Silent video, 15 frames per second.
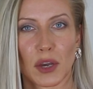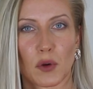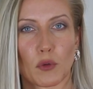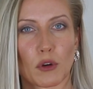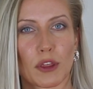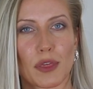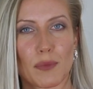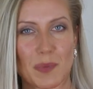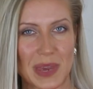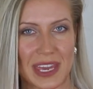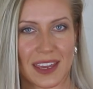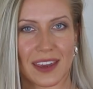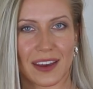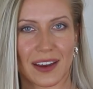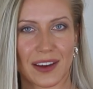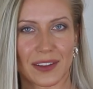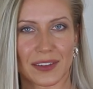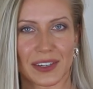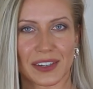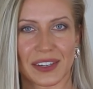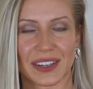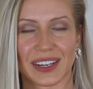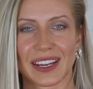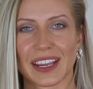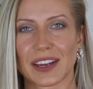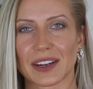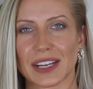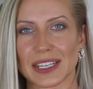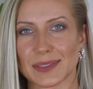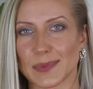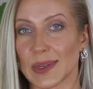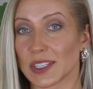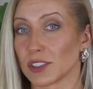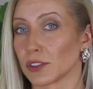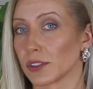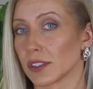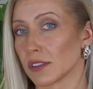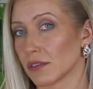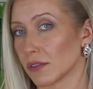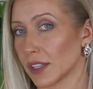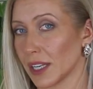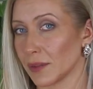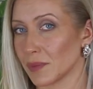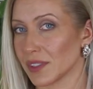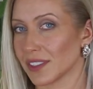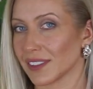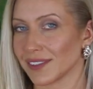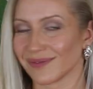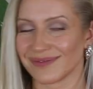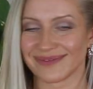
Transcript: with pink color, especially stripes.